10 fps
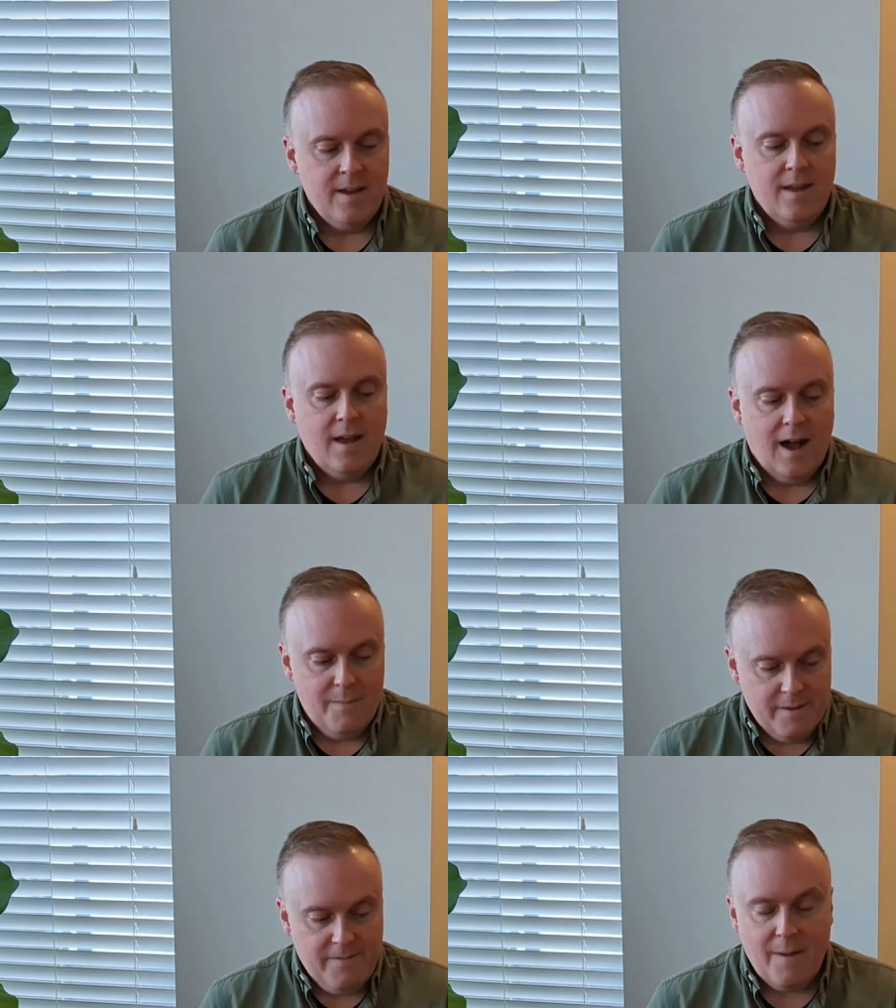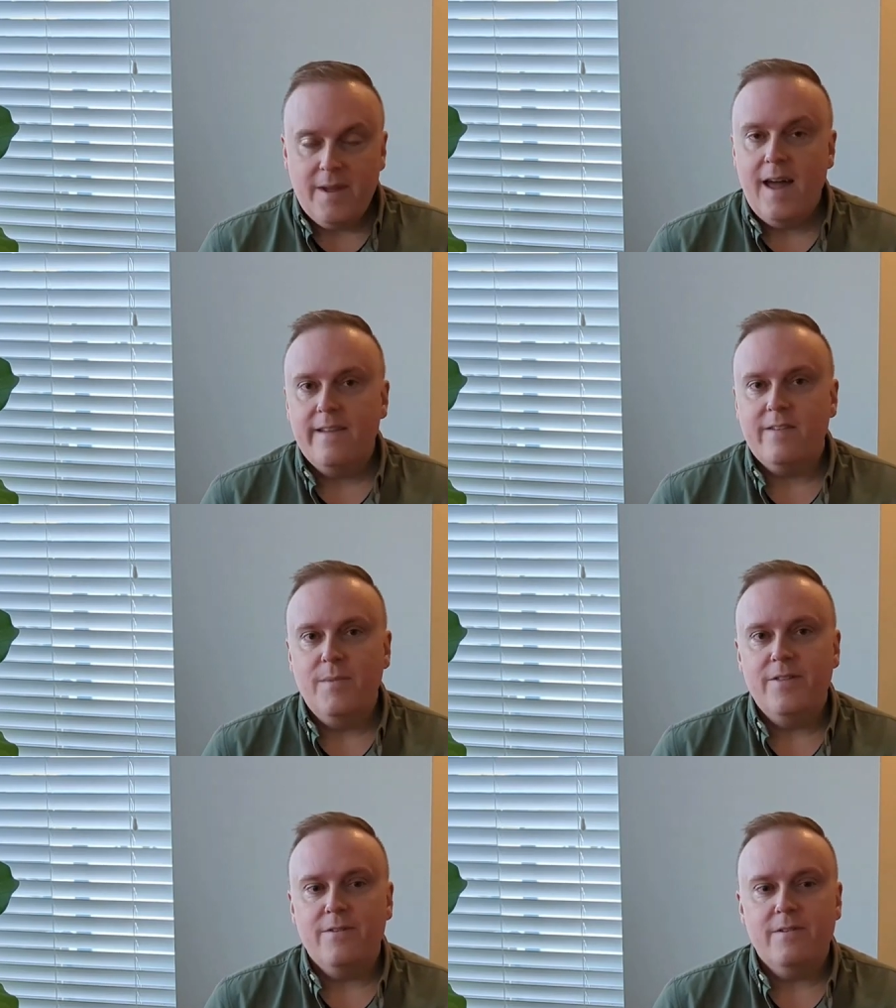The family had some
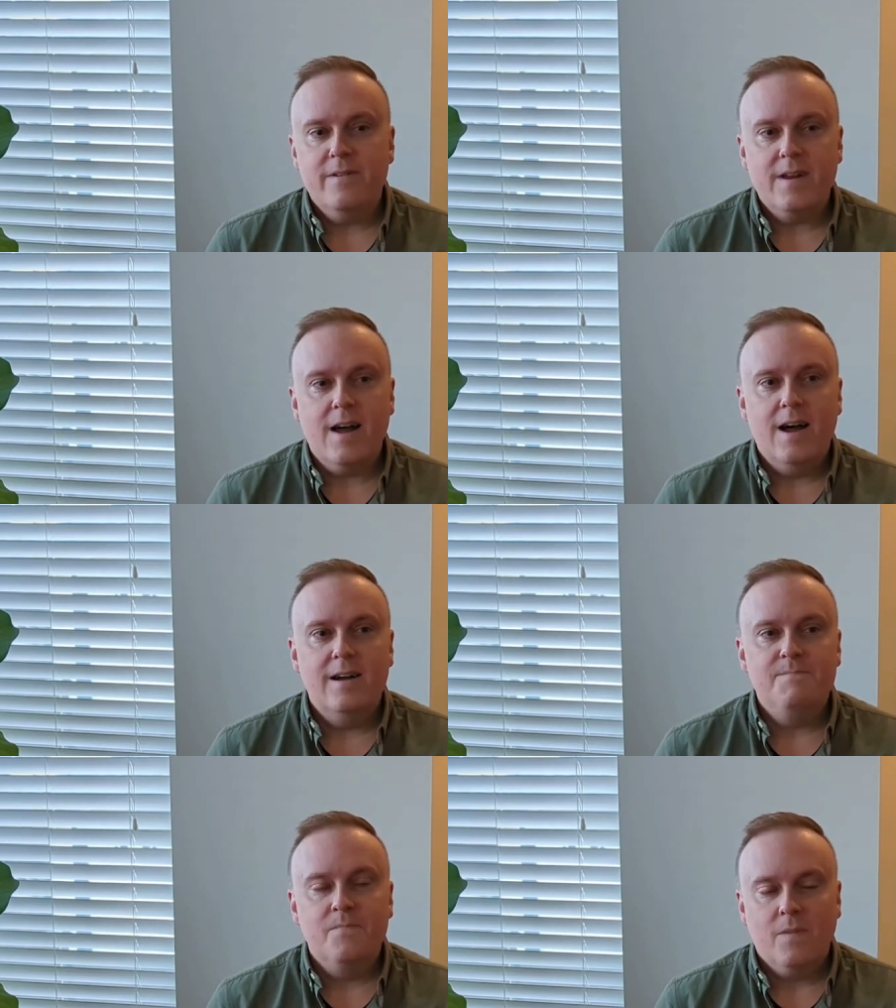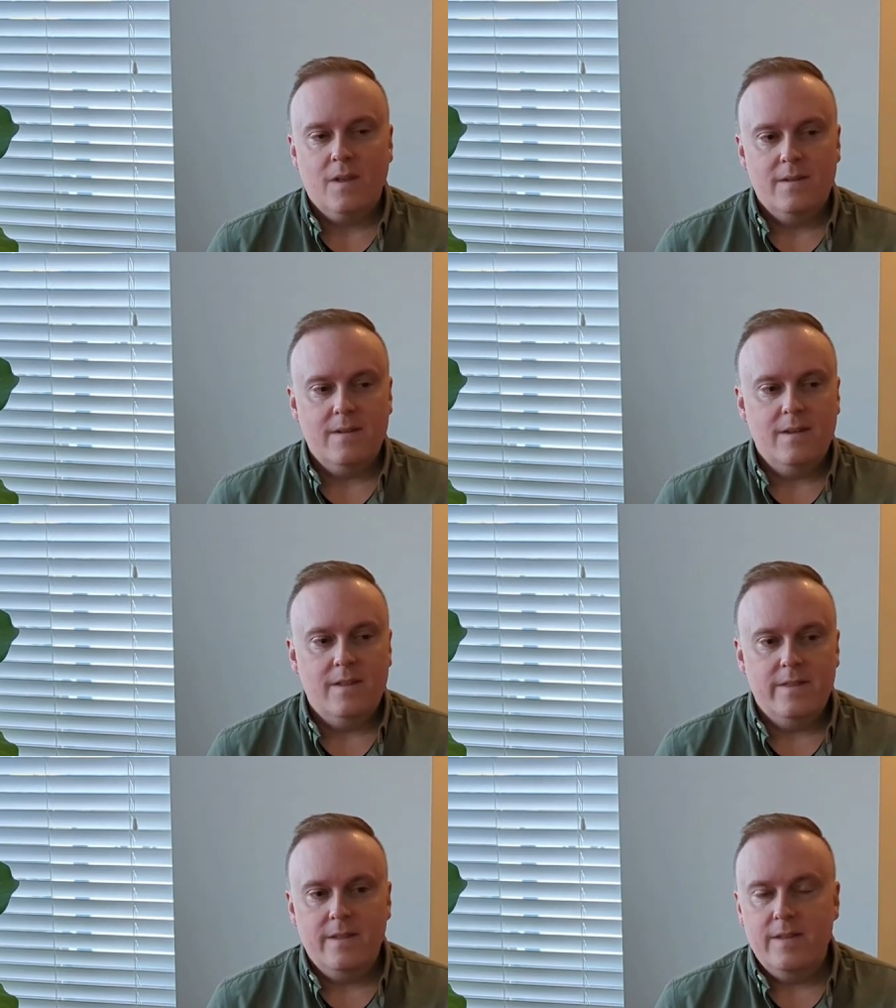other
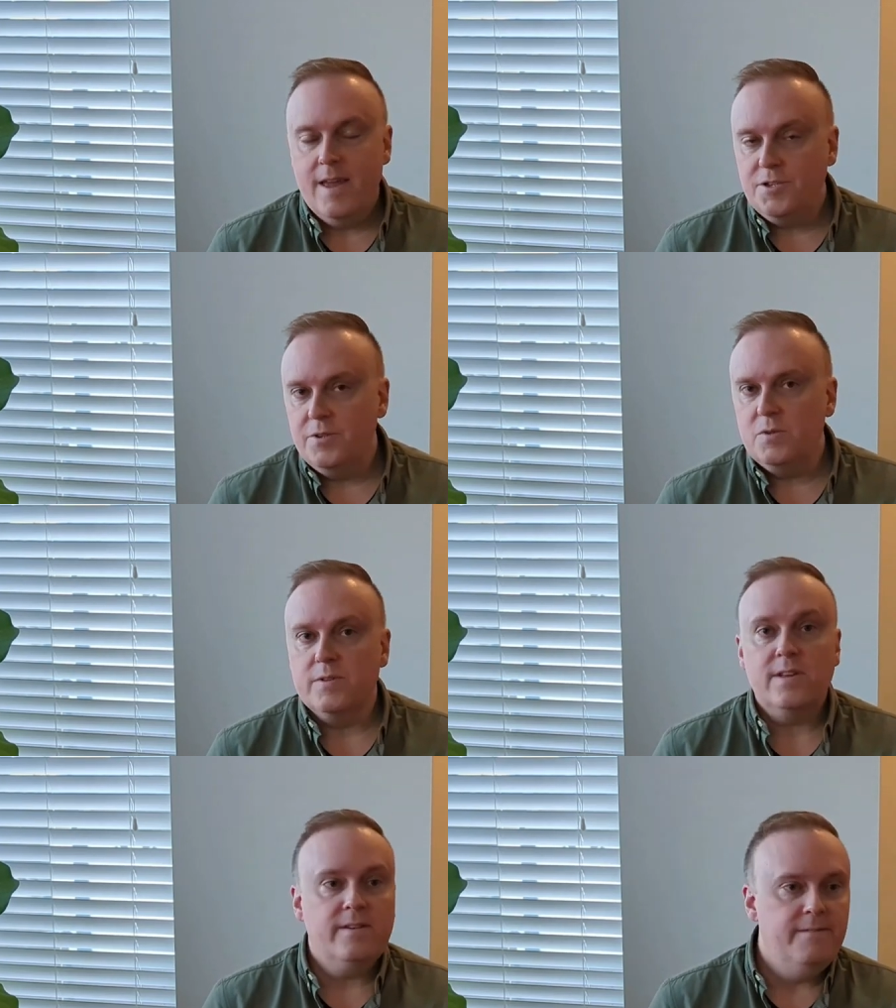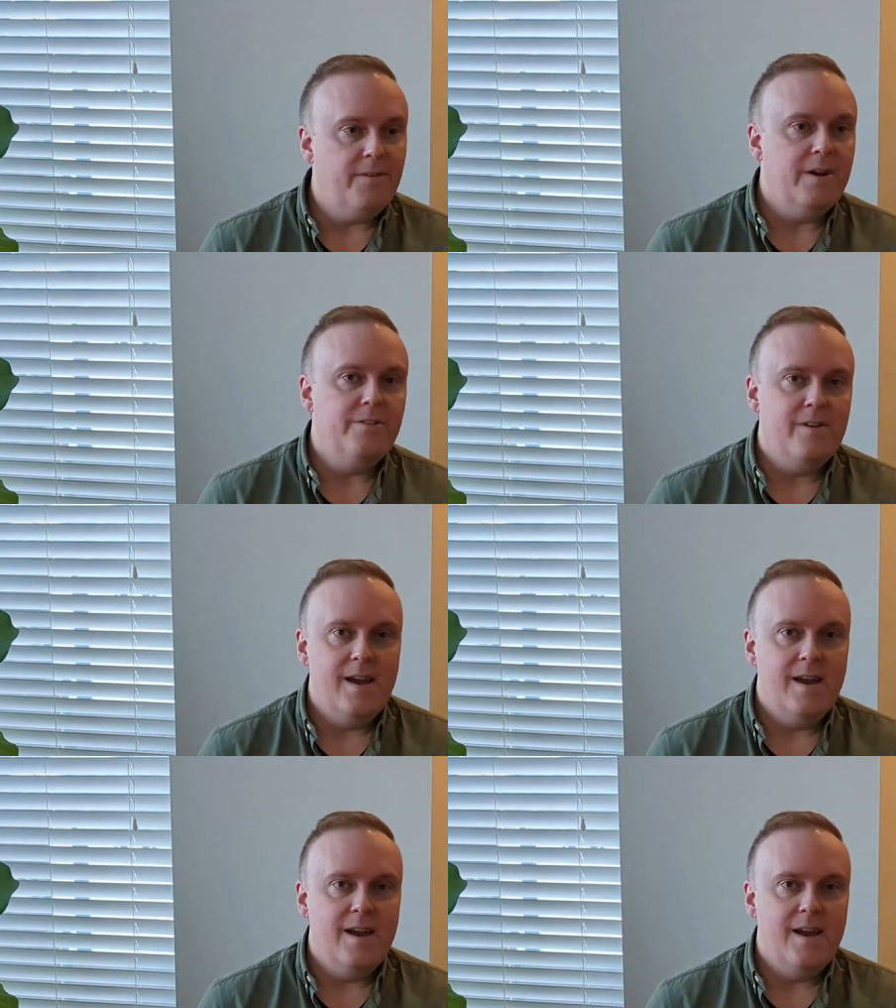issues, was looking for international